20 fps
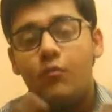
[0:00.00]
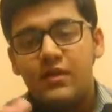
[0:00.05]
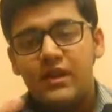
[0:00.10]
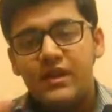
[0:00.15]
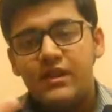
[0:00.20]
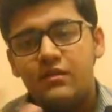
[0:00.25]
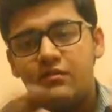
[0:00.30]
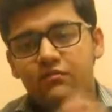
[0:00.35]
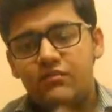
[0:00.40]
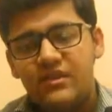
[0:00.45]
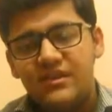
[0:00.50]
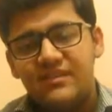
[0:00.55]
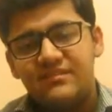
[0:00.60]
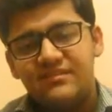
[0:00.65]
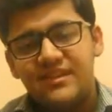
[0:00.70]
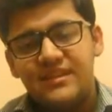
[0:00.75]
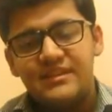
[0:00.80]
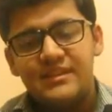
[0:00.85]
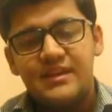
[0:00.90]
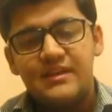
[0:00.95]
Formally, we
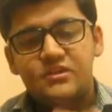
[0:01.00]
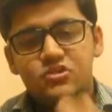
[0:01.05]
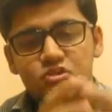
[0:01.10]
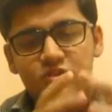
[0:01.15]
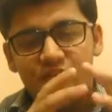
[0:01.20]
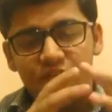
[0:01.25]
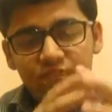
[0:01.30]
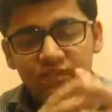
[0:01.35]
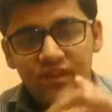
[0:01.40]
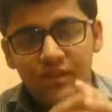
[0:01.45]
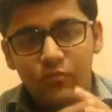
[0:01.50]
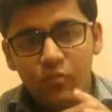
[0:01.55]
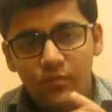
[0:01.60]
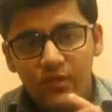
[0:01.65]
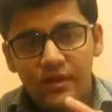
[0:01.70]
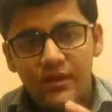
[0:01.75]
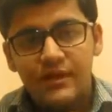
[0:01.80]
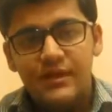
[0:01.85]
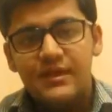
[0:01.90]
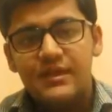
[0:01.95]
can say that
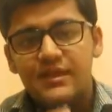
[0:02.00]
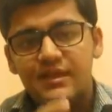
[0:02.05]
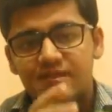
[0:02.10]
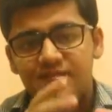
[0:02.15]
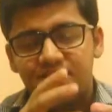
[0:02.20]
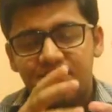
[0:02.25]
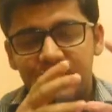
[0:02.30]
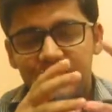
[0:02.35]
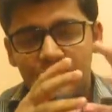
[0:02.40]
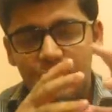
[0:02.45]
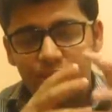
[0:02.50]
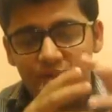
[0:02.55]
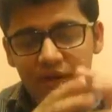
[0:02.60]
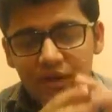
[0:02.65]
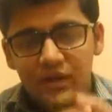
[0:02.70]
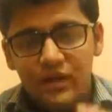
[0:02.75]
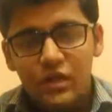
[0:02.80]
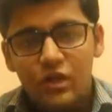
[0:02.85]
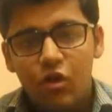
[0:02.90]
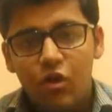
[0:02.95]
geographical mobility is the
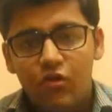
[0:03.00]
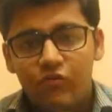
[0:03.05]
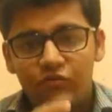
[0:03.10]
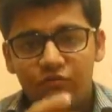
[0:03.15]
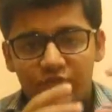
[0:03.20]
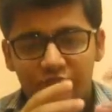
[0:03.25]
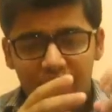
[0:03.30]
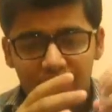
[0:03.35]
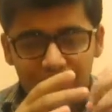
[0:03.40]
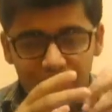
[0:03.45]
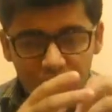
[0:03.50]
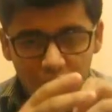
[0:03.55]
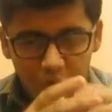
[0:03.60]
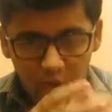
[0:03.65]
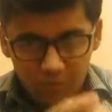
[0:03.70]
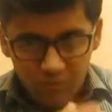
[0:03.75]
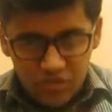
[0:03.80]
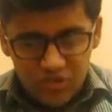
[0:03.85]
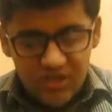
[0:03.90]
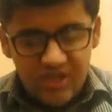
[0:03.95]
ability of
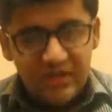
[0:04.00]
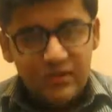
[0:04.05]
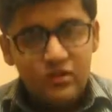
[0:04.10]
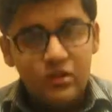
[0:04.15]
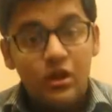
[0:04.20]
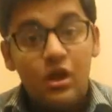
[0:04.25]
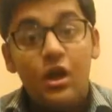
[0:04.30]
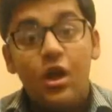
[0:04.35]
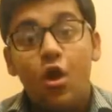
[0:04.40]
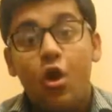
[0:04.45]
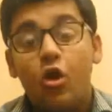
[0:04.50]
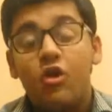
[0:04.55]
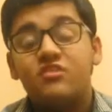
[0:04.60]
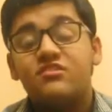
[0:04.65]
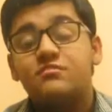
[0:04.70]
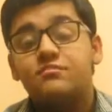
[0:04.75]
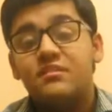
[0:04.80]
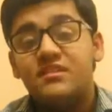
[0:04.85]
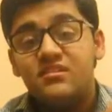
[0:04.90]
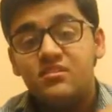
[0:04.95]
an object,
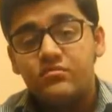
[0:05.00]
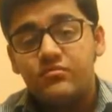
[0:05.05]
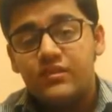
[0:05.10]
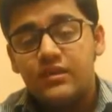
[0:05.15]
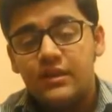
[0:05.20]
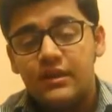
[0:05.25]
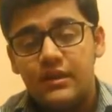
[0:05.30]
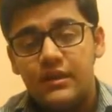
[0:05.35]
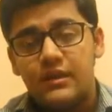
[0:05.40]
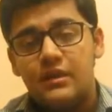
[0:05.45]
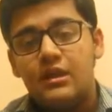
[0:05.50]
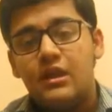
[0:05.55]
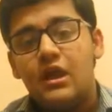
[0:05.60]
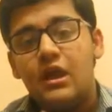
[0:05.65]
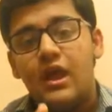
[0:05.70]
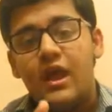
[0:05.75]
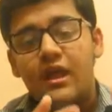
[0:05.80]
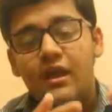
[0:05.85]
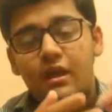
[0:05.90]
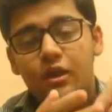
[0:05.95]
or specifically
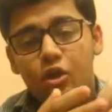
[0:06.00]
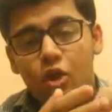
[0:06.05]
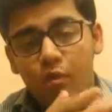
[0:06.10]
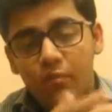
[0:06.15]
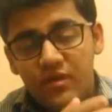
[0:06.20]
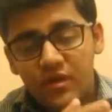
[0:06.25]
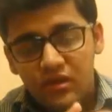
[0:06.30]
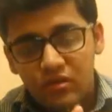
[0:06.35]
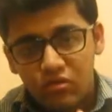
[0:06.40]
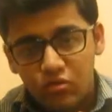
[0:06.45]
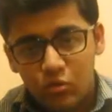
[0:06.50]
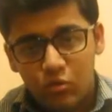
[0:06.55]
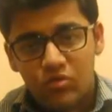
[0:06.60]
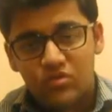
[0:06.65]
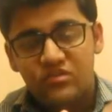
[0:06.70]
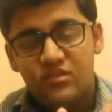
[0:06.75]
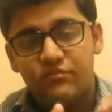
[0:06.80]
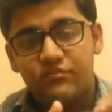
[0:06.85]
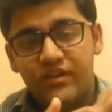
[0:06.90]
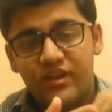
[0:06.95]
an economic
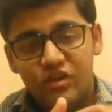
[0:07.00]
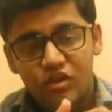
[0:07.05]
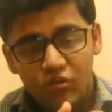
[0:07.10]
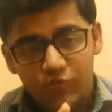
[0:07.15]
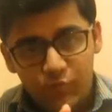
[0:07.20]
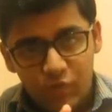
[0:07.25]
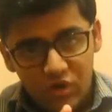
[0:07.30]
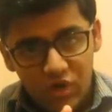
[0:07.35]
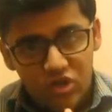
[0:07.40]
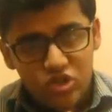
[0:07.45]
resource, a factor